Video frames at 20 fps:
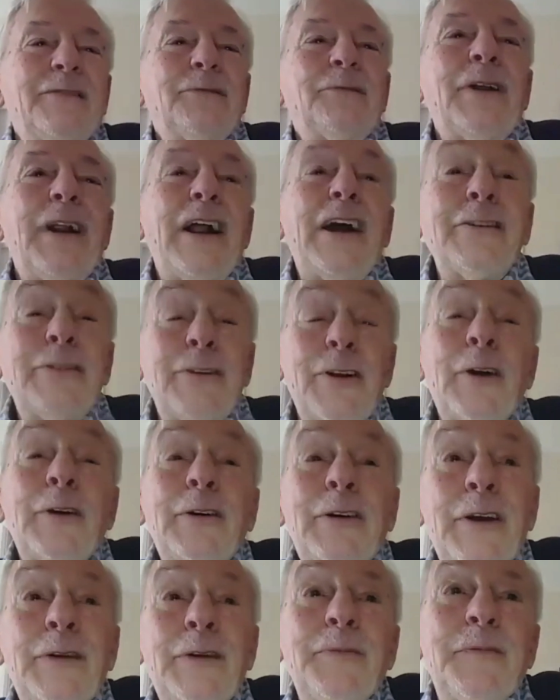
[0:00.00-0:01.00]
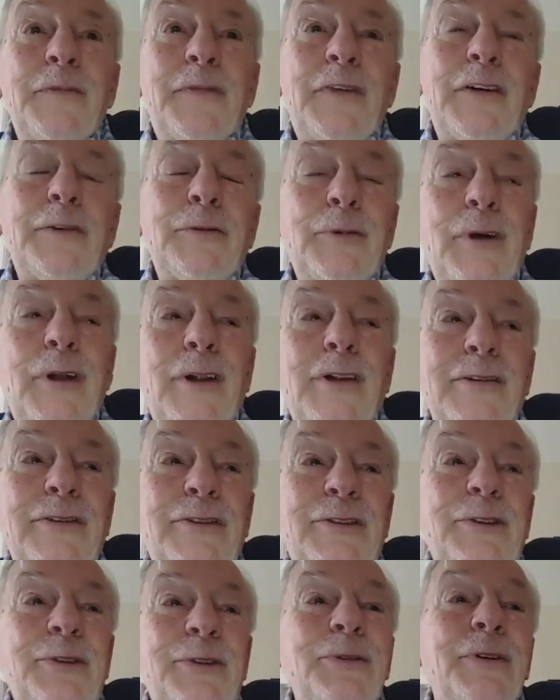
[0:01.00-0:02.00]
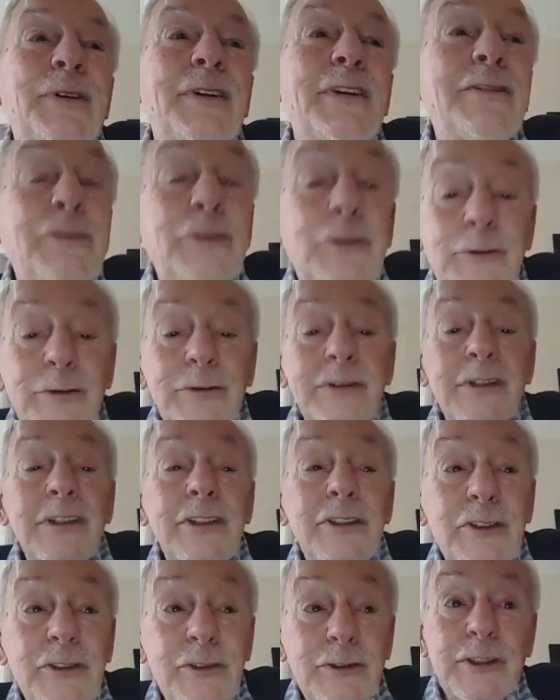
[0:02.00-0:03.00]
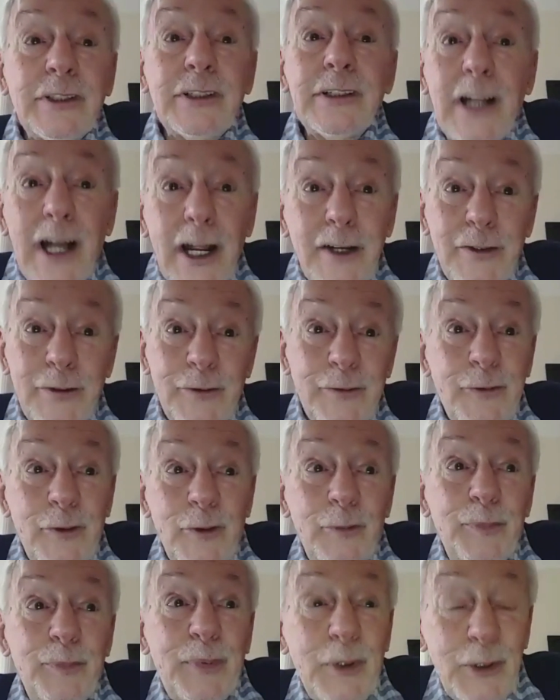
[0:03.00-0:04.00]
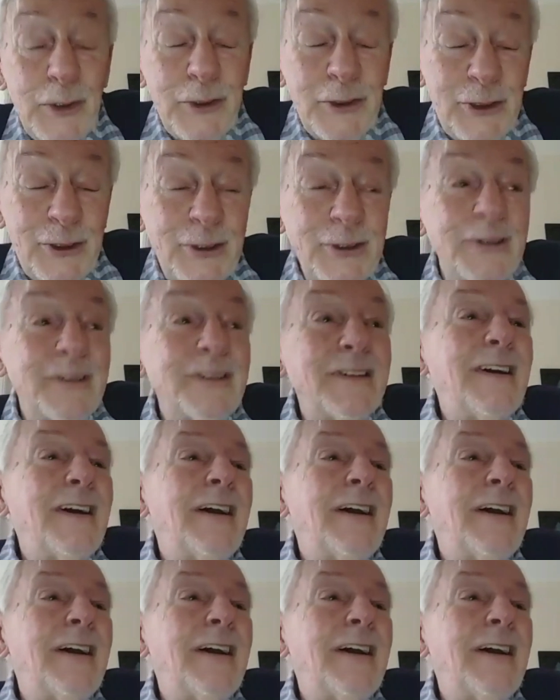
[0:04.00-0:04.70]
I know him very well too. He's a delightful person.